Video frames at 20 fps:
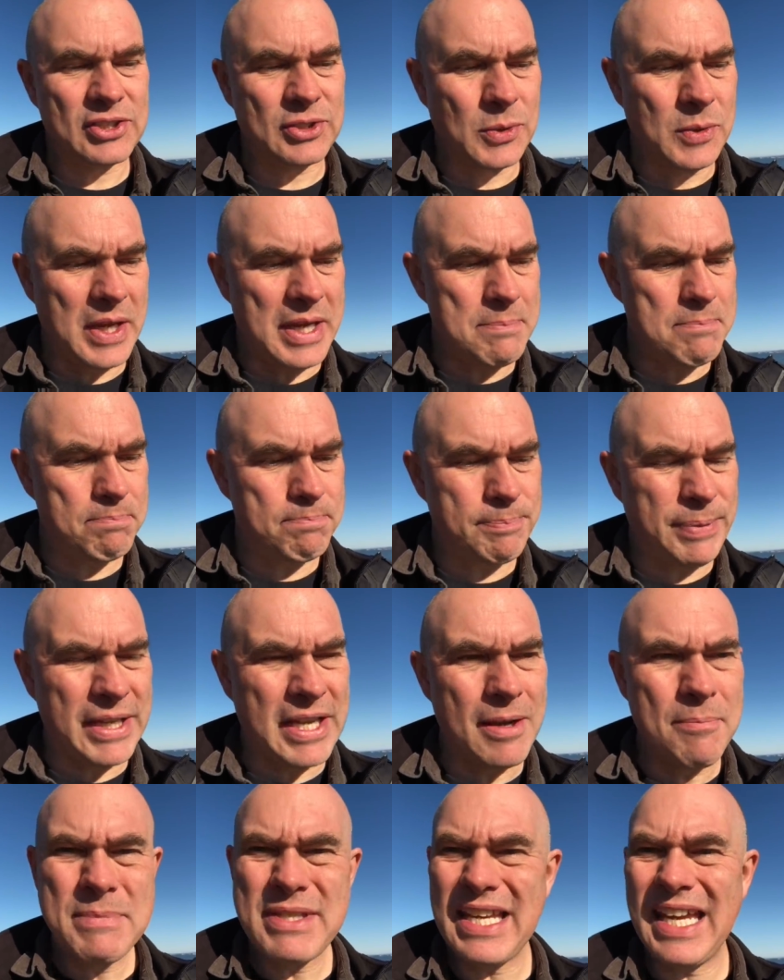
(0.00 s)
So it
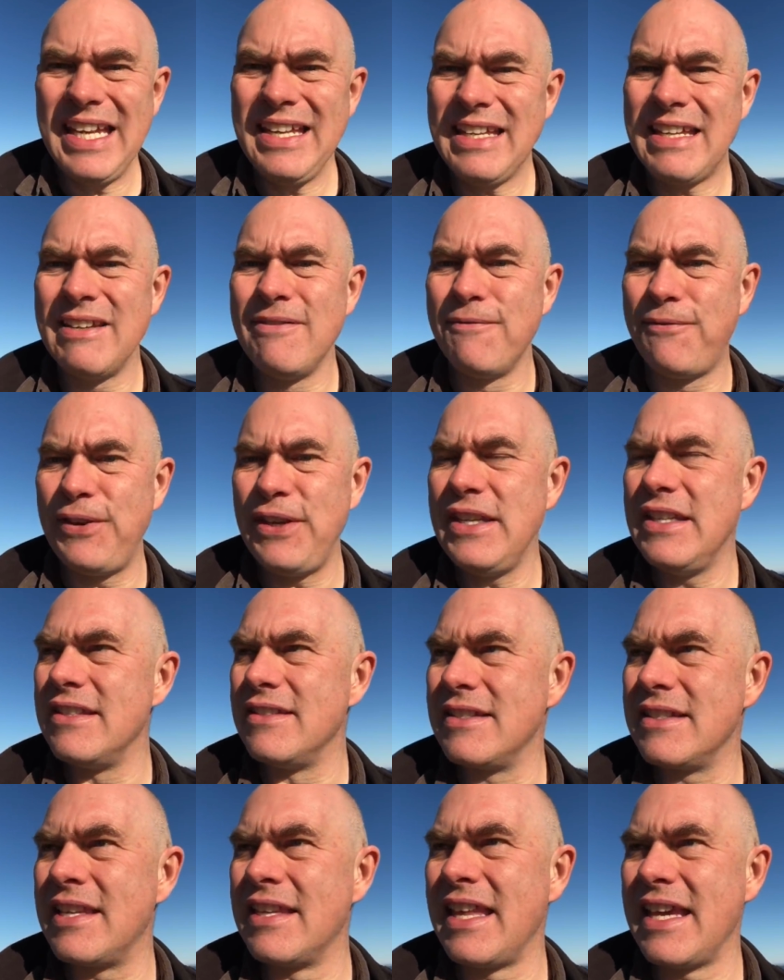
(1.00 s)
becomes
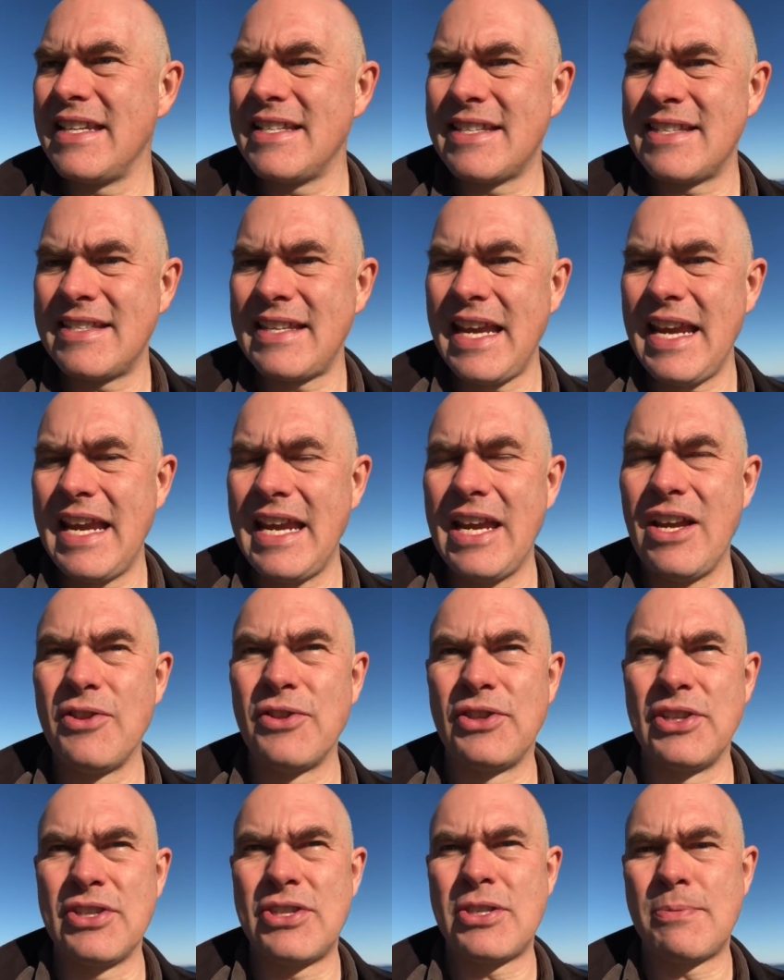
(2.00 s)
inconvenient to then say
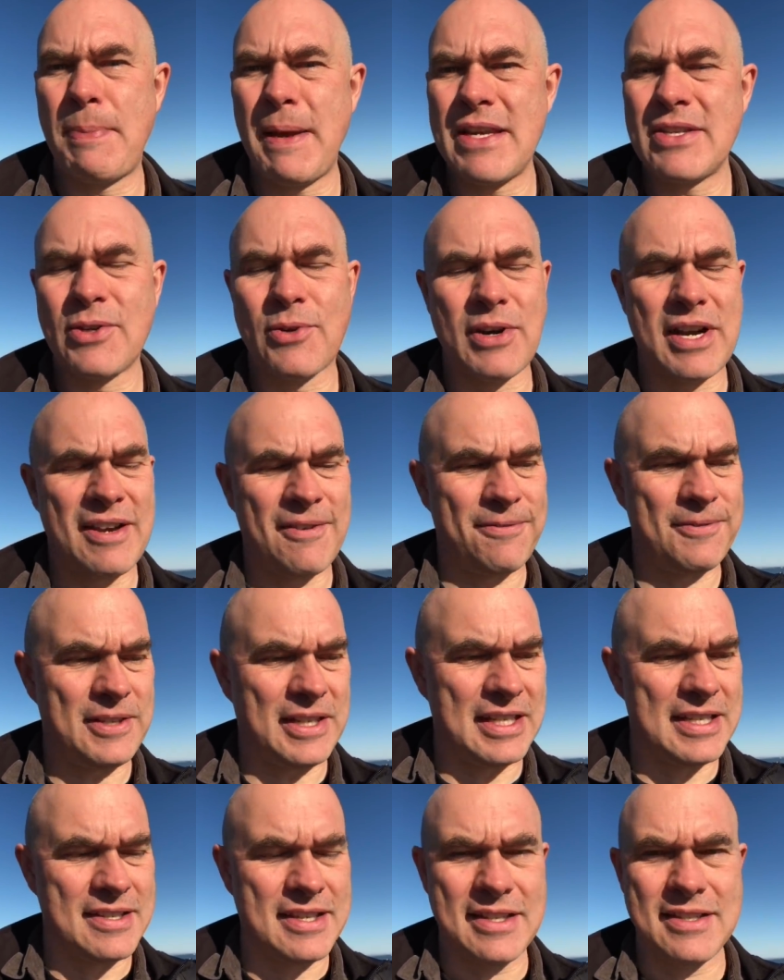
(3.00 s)
this
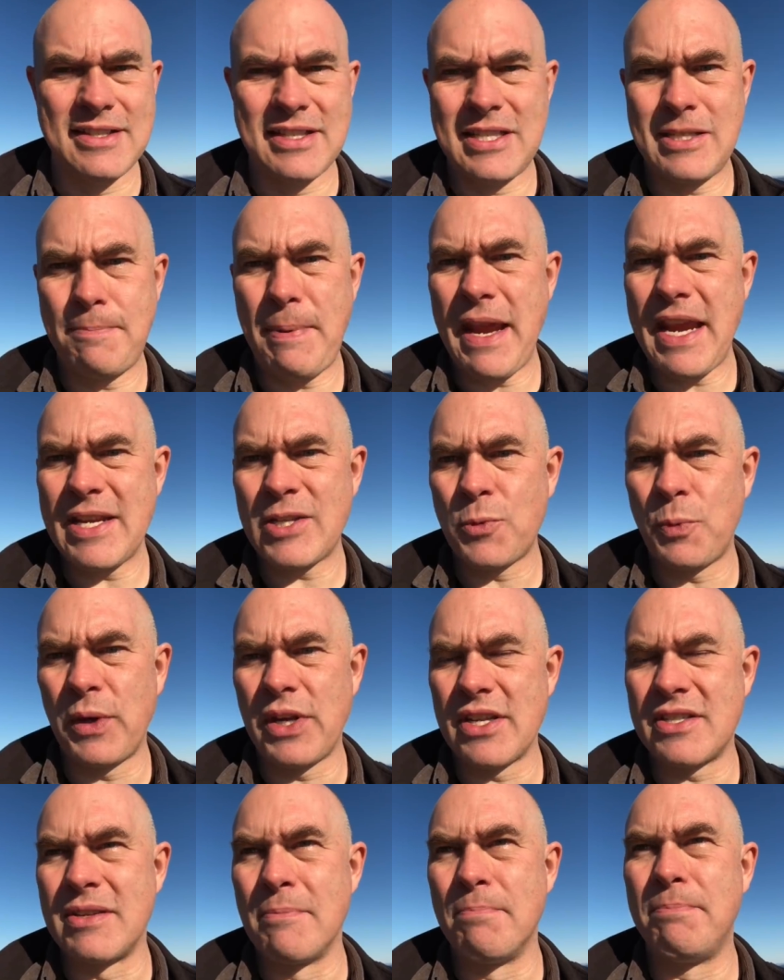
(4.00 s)
spacecraft is in space
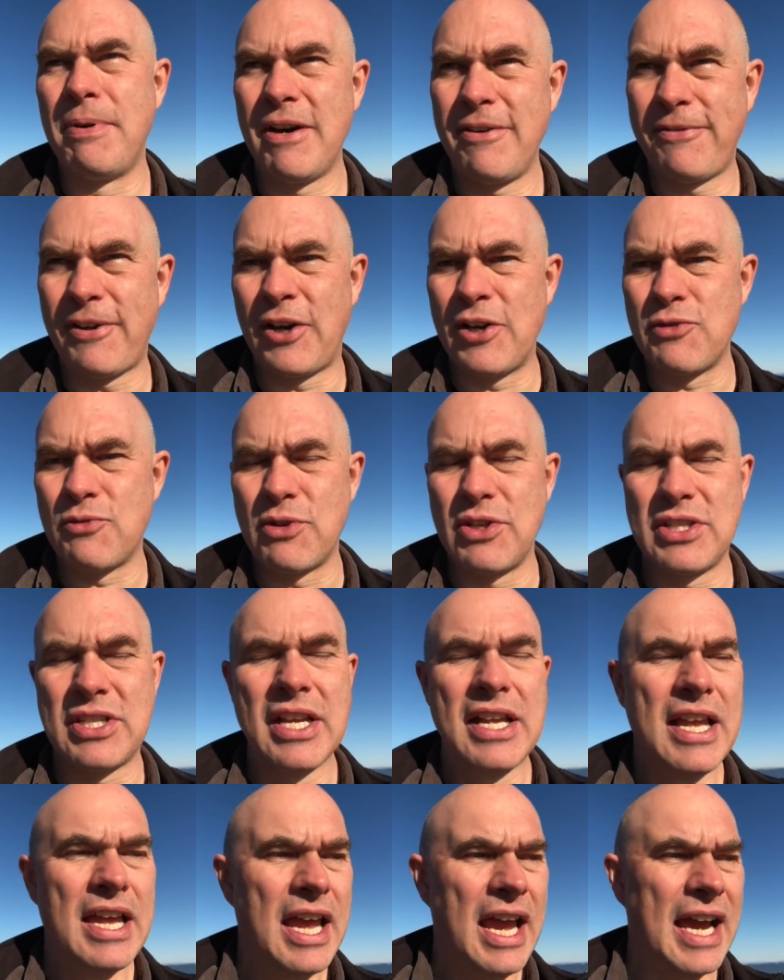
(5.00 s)
when it's above 100
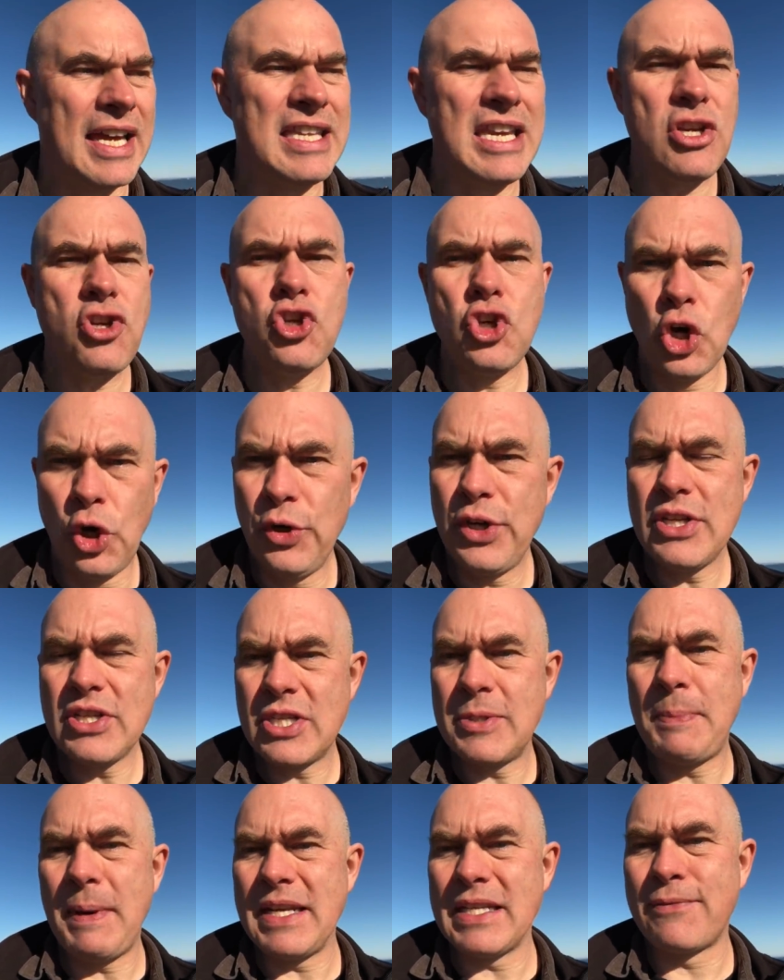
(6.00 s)
and then not in
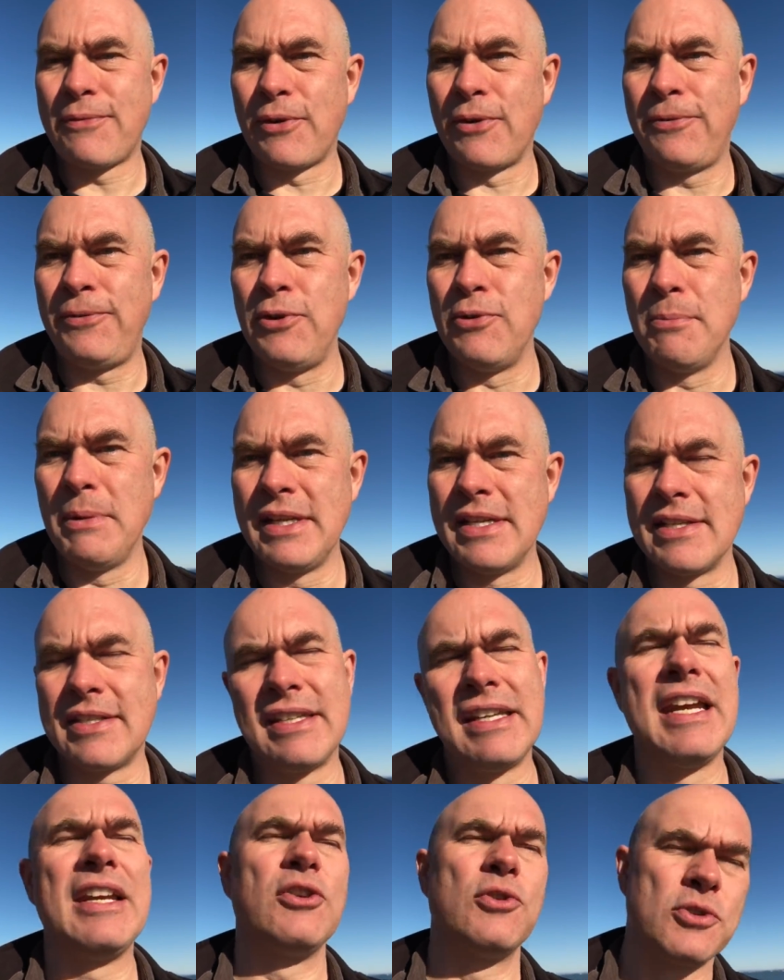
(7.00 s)
space for a few
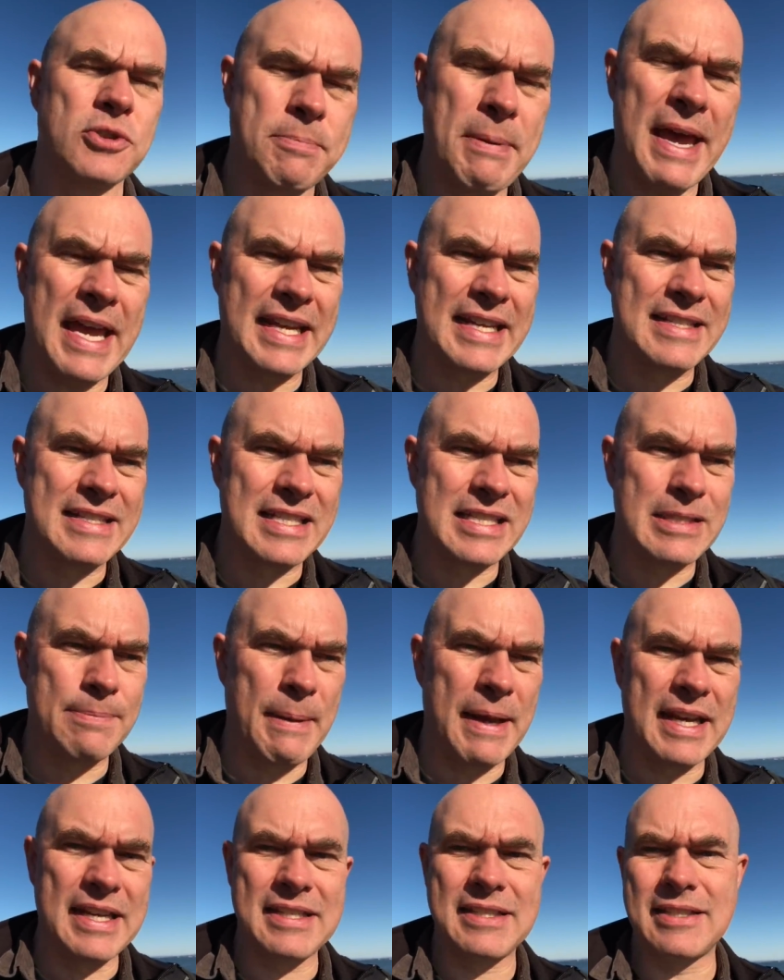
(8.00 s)
minutes and then goes back into
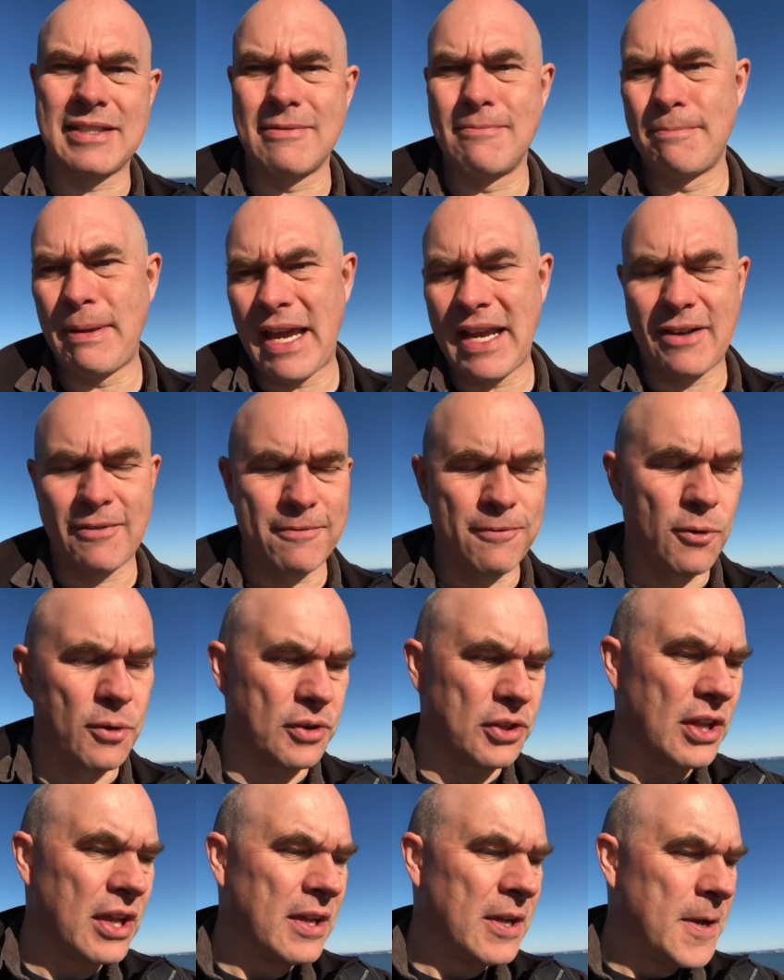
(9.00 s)
space and back and
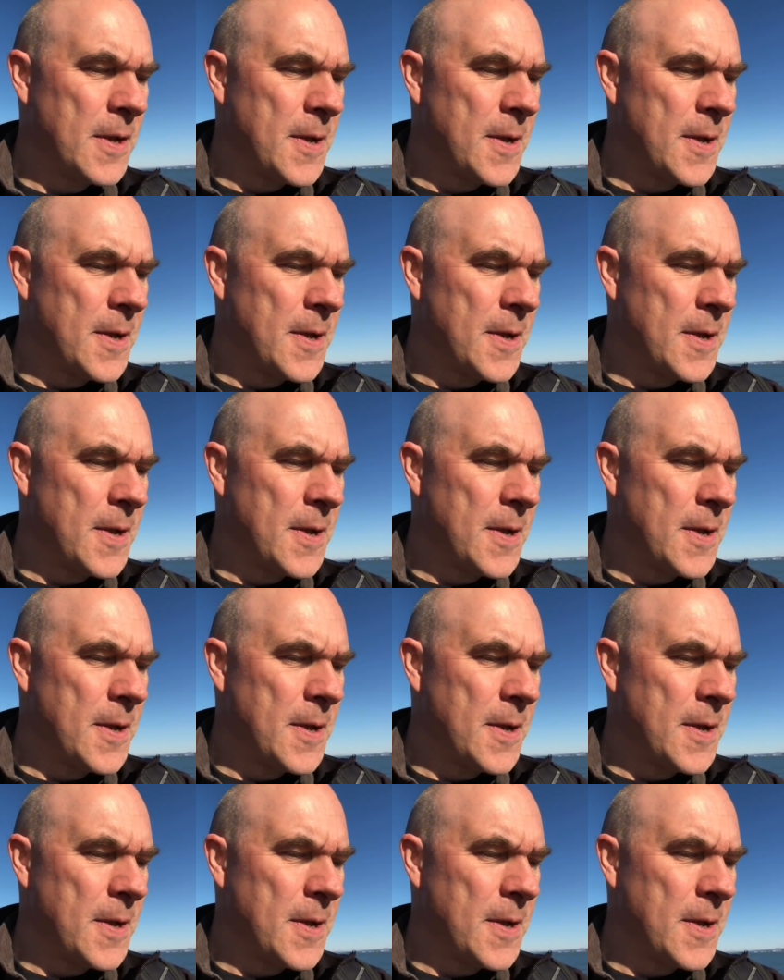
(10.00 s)
forth.